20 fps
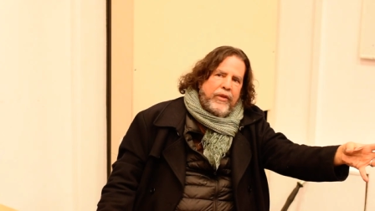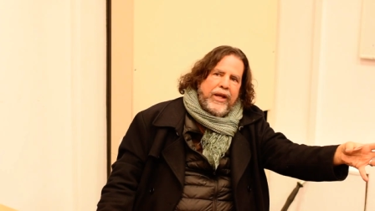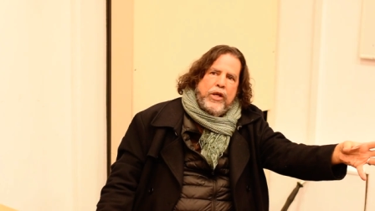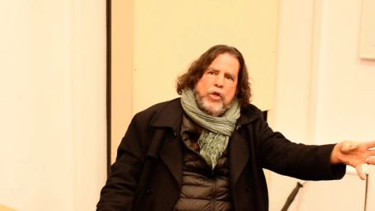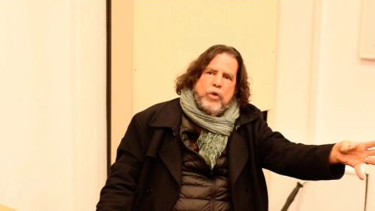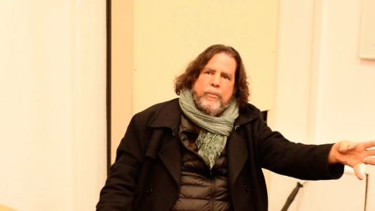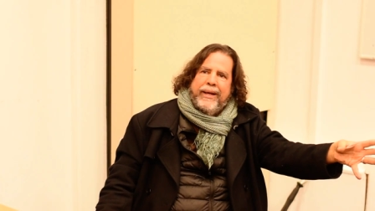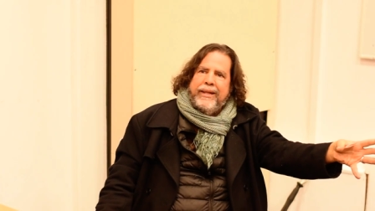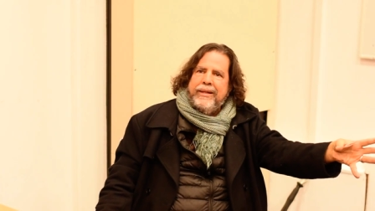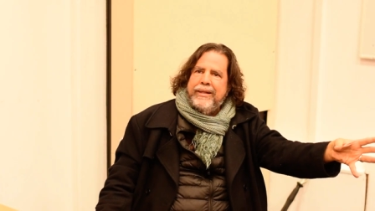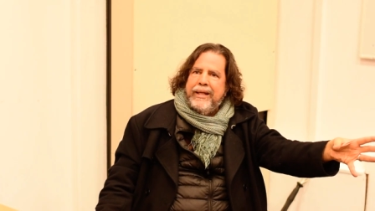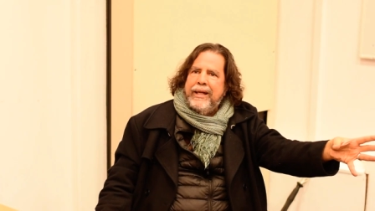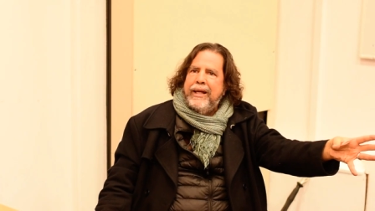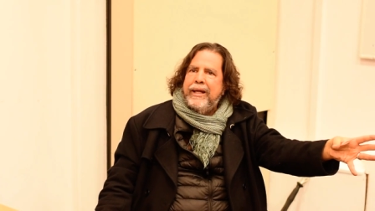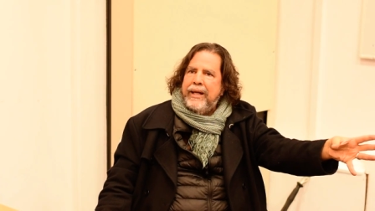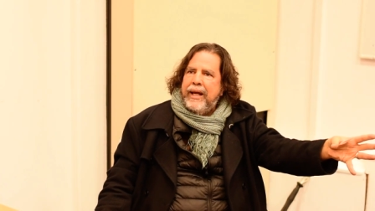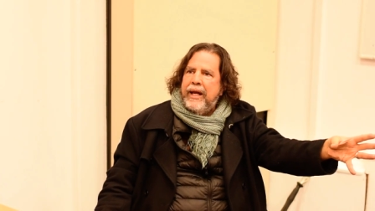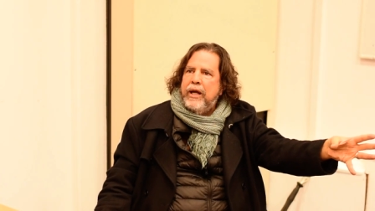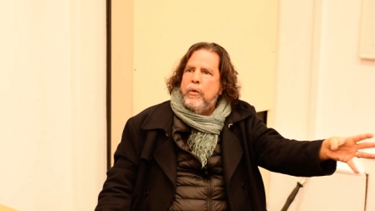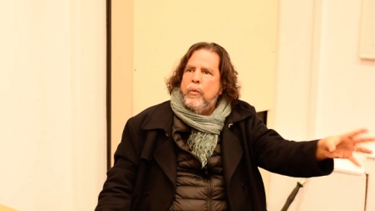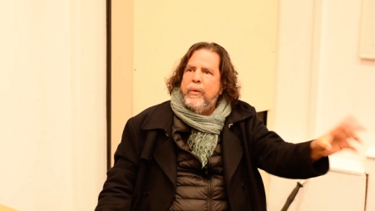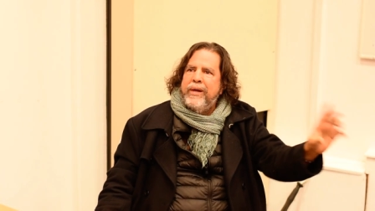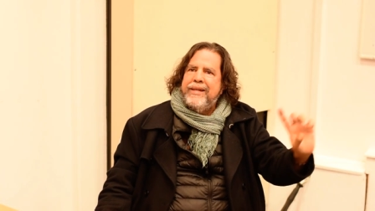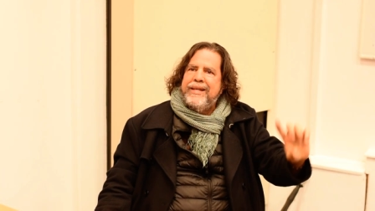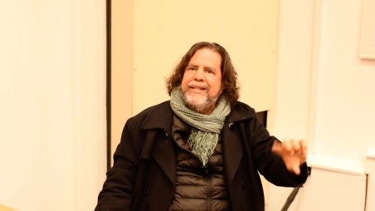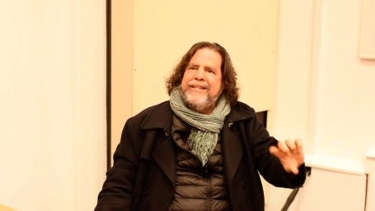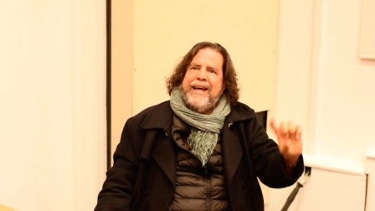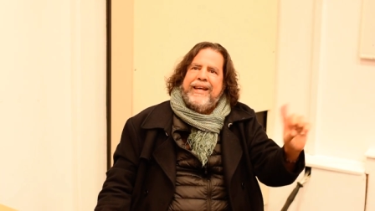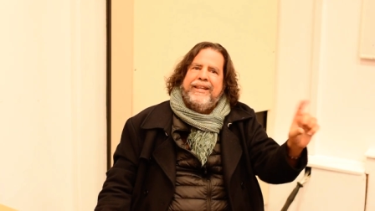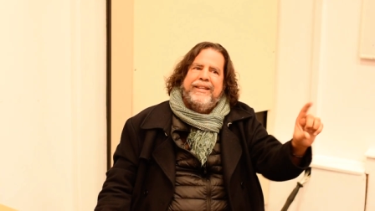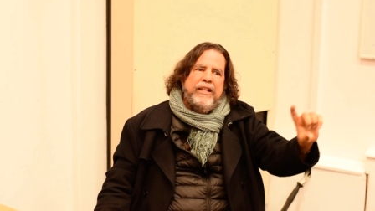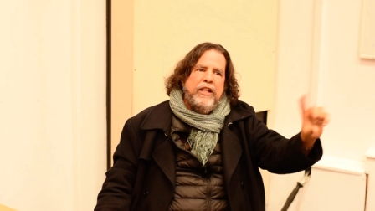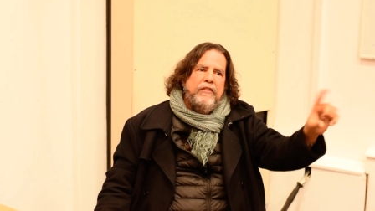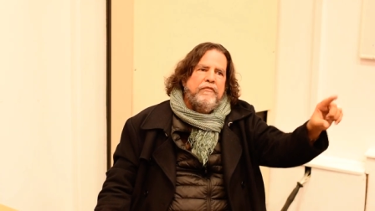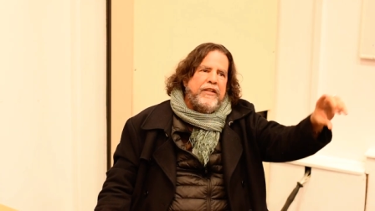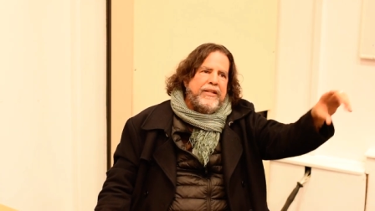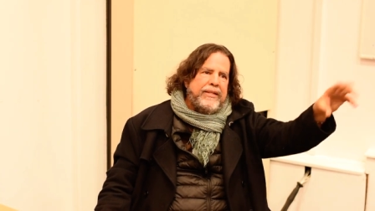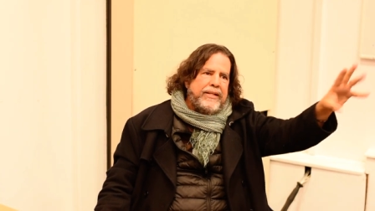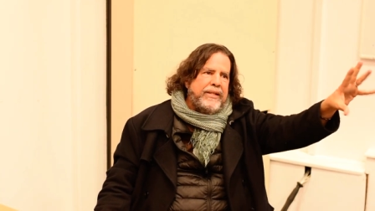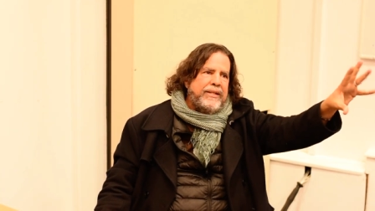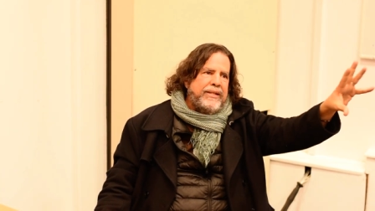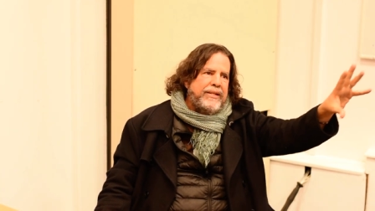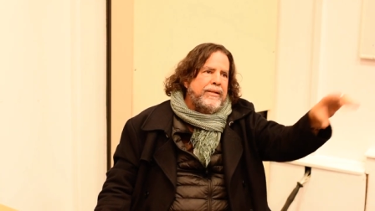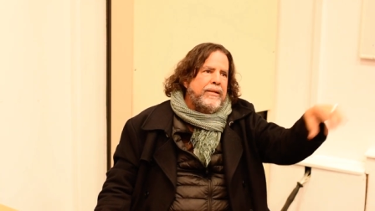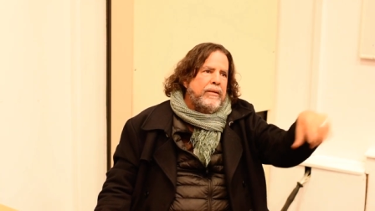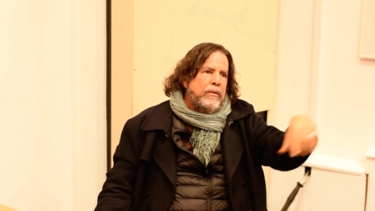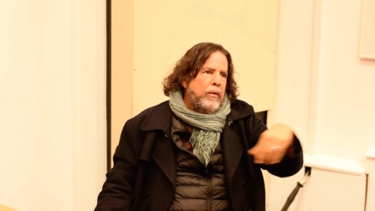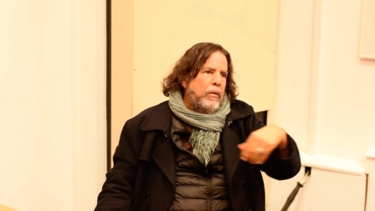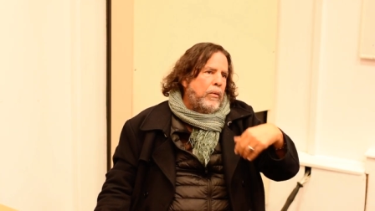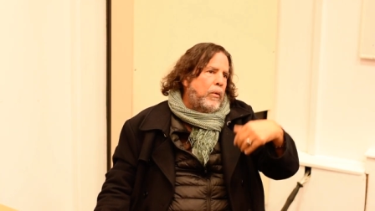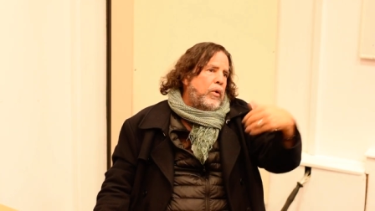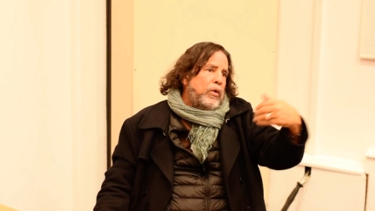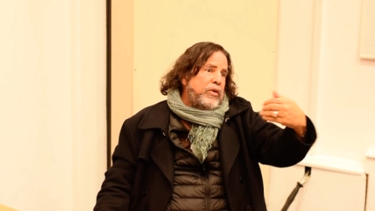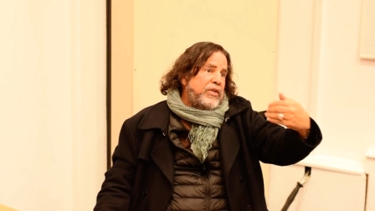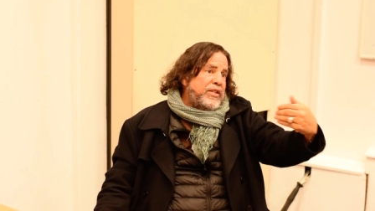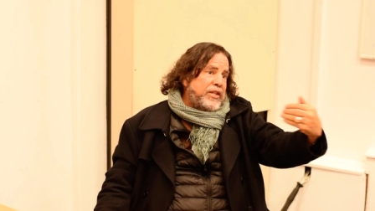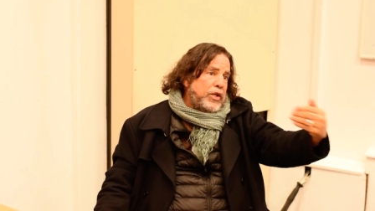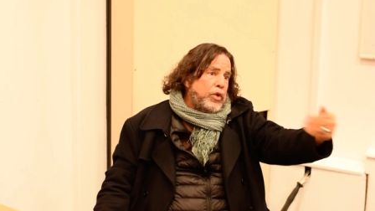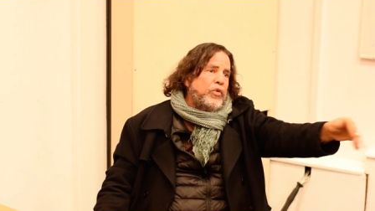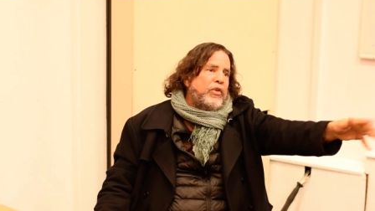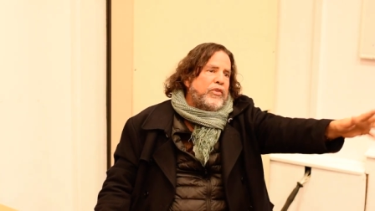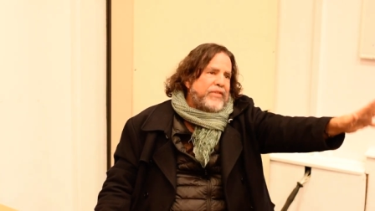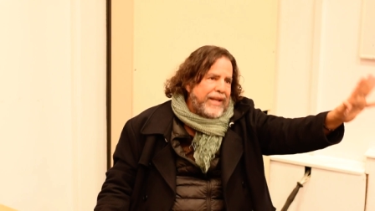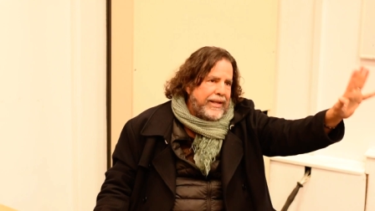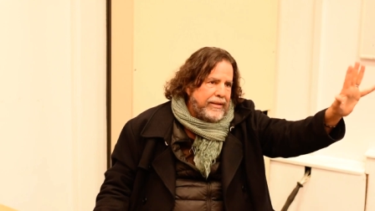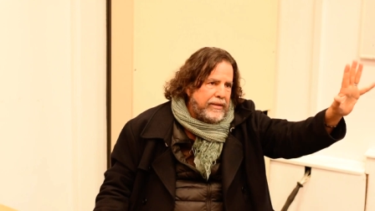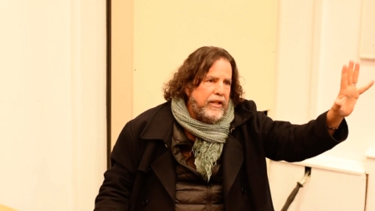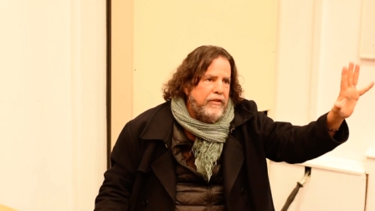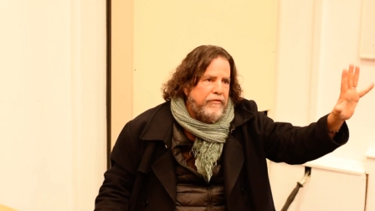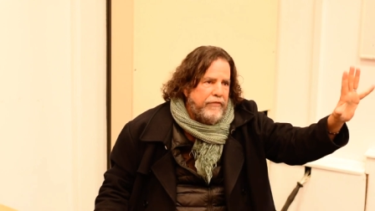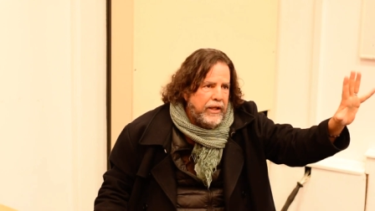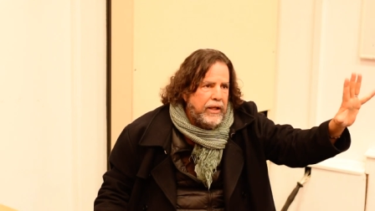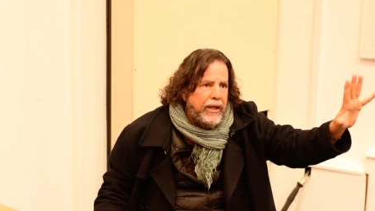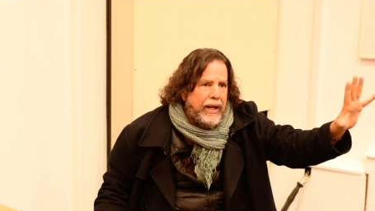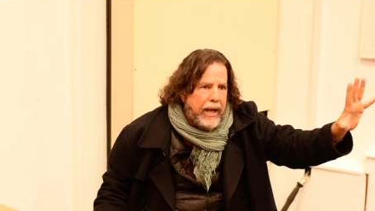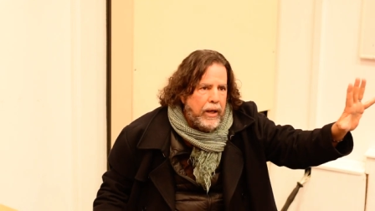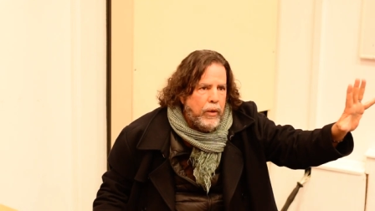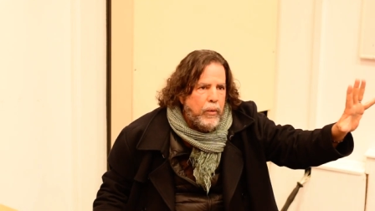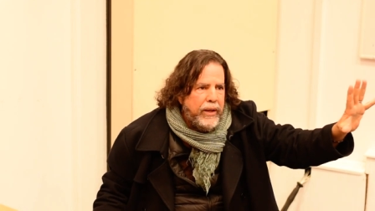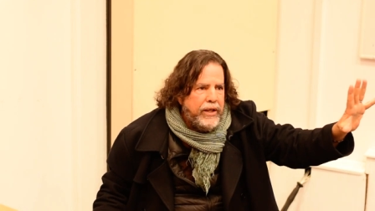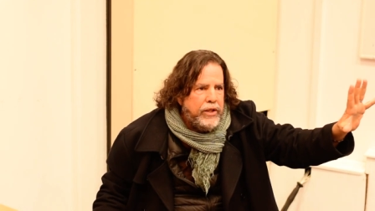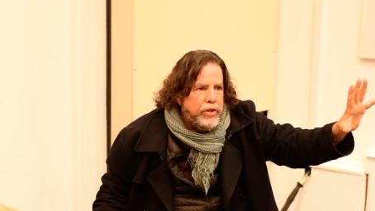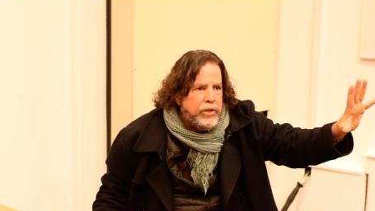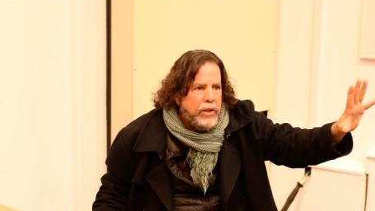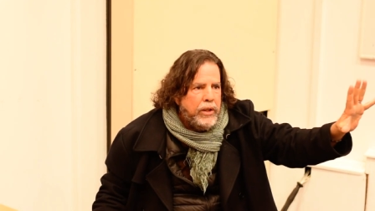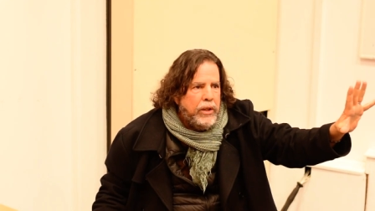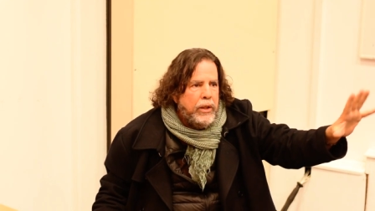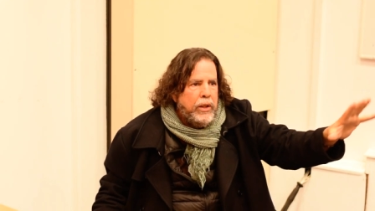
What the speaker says: the human DNA with a scientificist or pseudo-scientific language